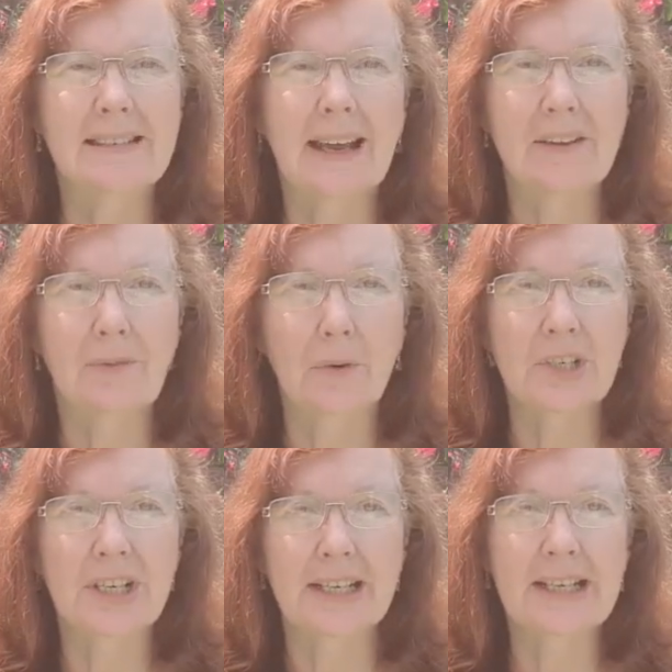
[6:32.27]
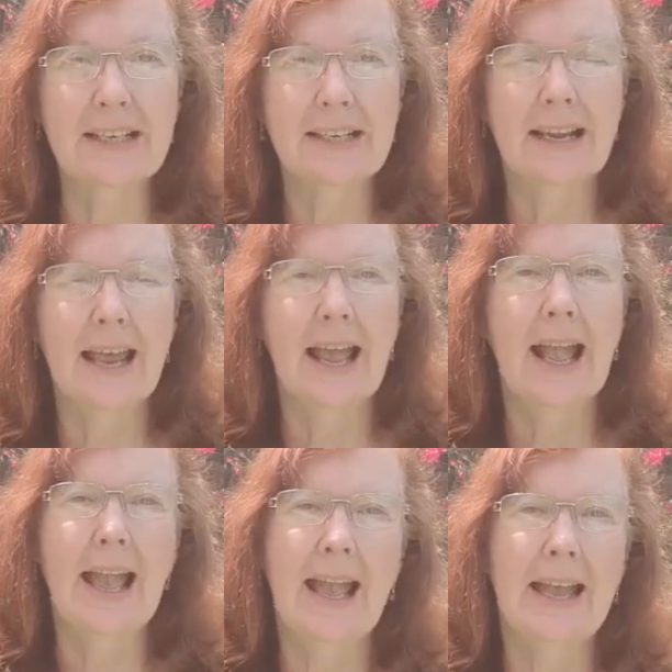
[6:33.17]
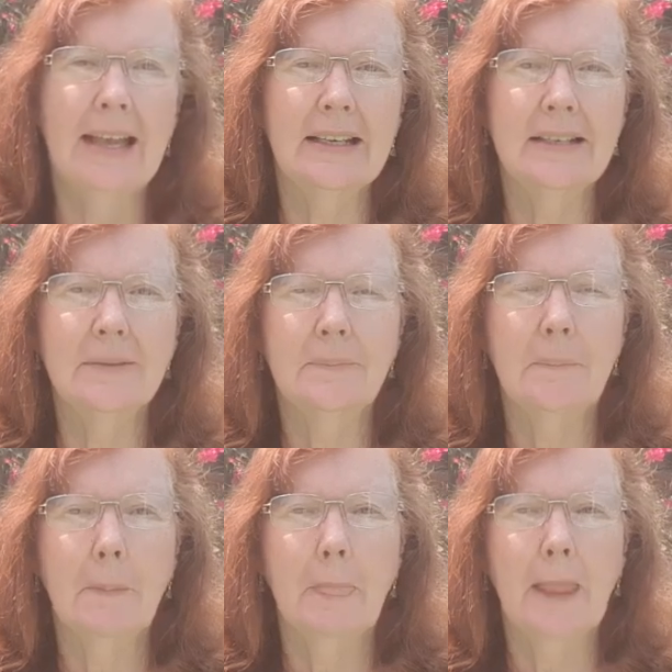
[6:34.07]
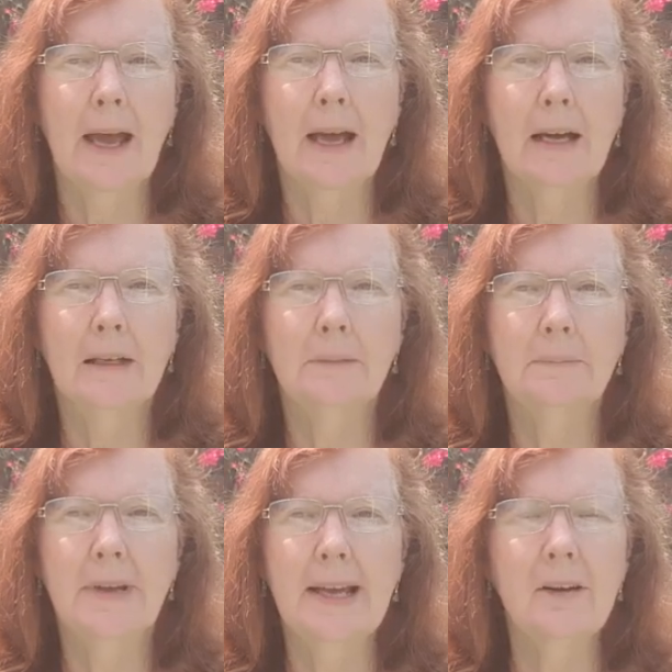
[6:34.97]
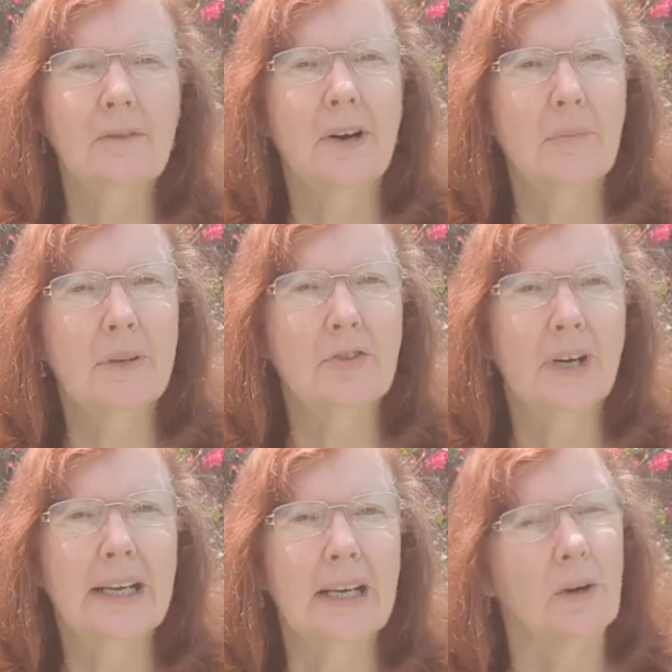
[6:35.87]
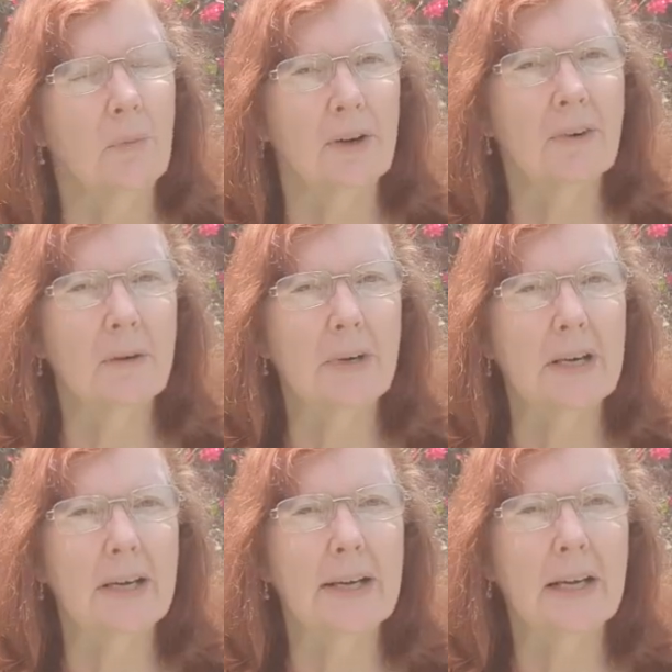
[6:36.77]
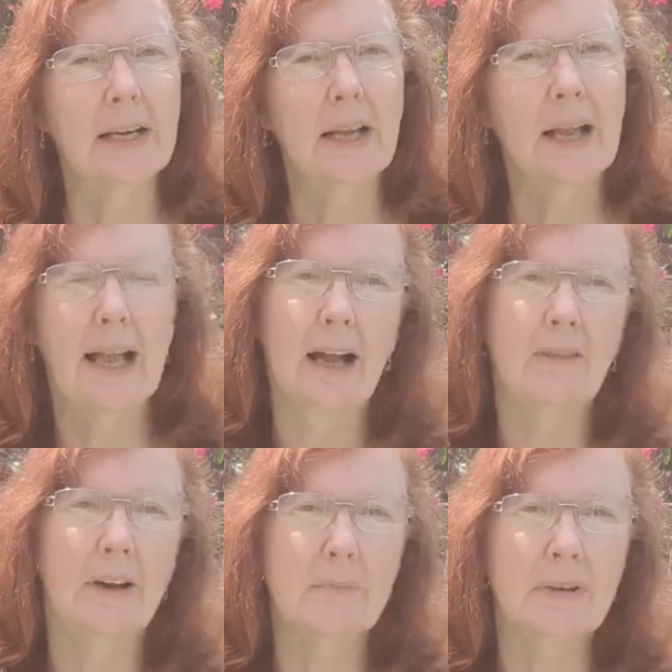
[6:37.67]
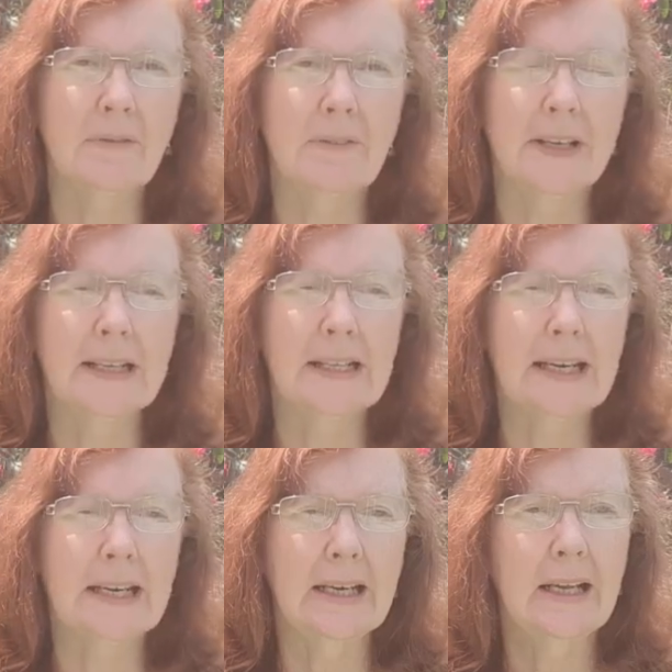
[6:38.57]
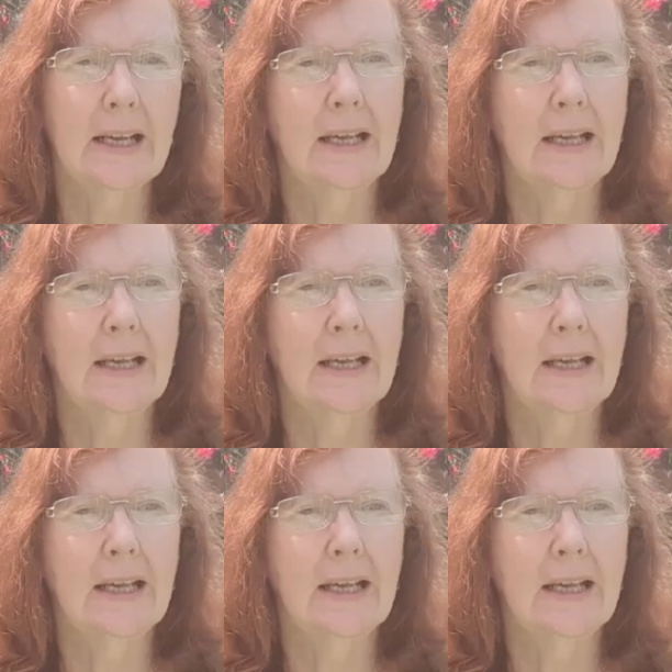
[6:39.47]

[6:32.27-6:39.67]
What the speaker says: day 14, and how have I been tracking? What have I been eating? How have I been feeling?